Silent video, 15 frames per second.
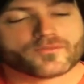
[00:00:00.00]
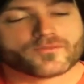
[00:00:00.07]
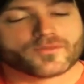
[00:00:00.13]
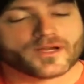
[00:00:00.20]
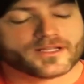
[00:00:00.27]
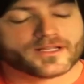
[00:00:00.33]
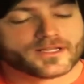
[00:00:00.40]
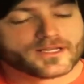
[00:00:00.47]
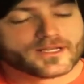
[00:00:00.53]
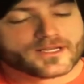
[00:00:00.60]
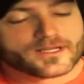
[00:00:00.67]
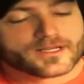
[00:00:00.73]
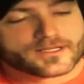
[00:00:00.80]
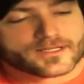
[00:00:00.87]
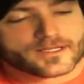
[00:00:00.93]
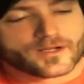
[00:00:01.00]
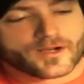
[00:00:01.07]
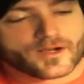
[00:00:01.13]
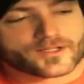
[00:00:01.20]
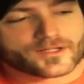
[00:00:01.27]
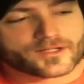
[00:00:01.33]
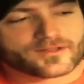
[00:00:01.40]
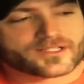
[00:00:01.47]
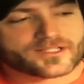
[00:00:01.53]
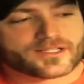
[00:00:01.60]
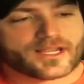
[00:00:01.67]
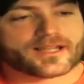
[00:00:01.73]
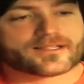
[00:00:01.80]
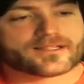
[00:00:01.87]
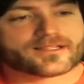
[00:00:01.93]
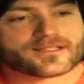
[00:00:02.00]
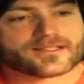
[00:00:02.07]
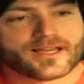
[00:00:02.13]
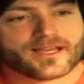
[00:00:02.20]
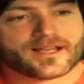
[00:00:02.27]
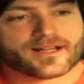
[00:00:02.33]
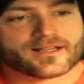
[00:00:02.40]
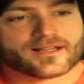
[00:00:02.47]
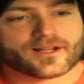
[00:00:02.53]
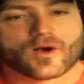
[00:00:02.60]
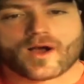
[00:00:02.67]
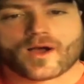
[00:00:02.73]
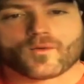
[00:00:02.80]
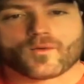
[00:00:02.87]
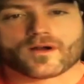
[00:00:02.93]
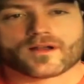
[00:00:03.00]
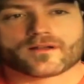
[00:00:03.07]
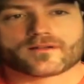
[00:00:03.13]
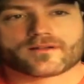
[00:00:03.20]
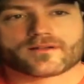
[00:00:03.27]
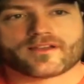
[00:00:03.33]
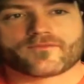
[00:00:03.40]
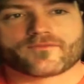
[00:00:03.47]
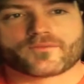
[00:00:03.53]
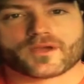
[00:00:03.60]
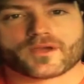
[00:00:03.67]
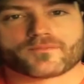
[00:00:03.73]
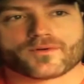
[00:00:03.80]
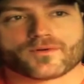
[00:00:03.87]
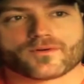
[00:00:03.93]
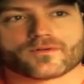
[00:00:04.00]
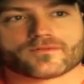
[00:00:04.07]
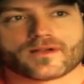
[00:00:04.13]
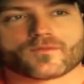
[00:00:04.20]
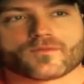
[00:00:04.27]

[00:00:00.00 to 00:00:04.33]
But I took the stance that I want to give people,